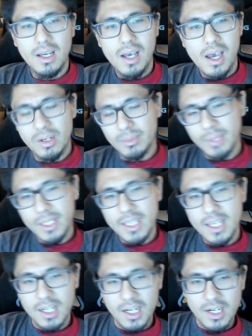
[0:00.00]
I normally
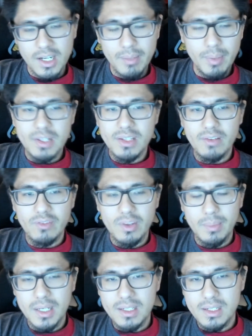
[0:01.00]
get caught up on something
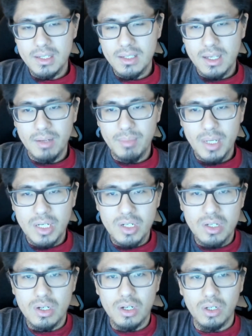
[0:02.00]
because it's like a bunch of
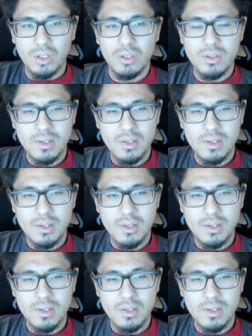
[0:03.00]
circles.